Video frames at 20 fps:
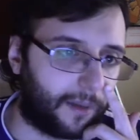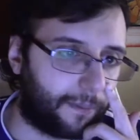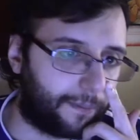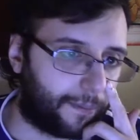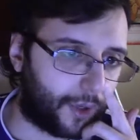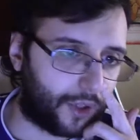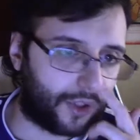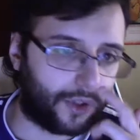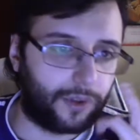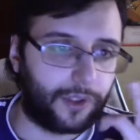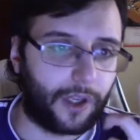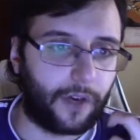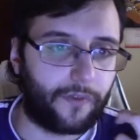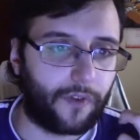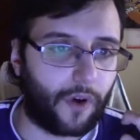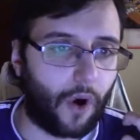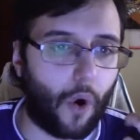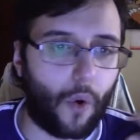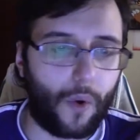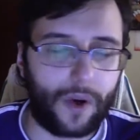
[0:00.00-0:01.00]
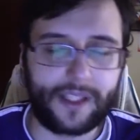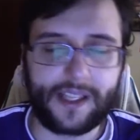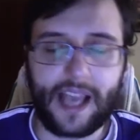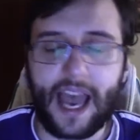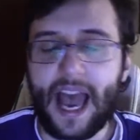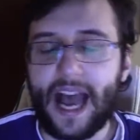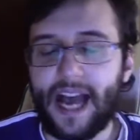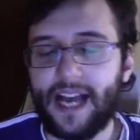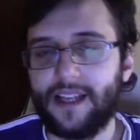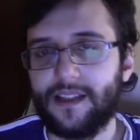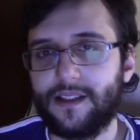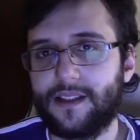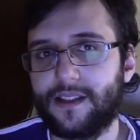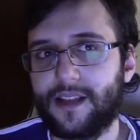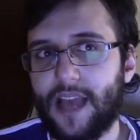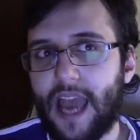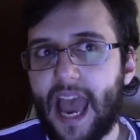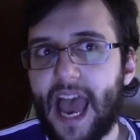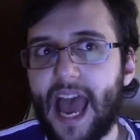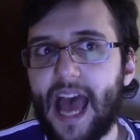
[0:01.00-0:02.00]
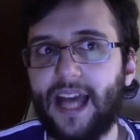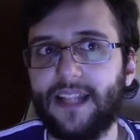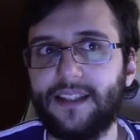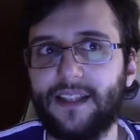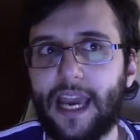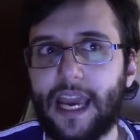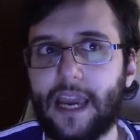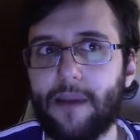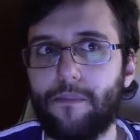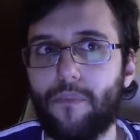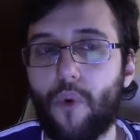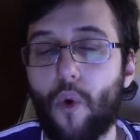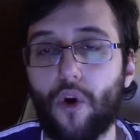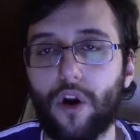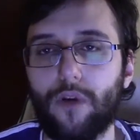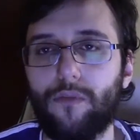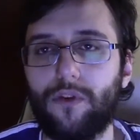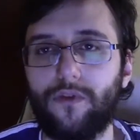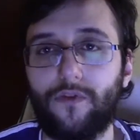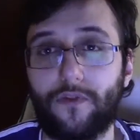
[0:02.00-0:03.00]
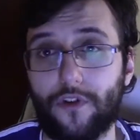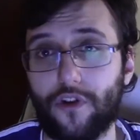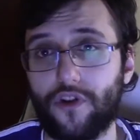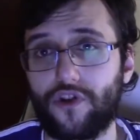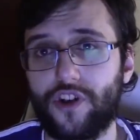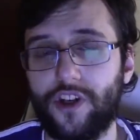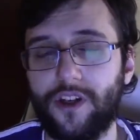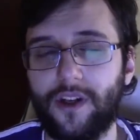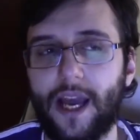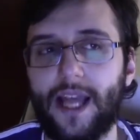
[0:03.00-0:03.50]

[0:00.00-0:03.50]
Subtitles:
Persona always has had a portable version,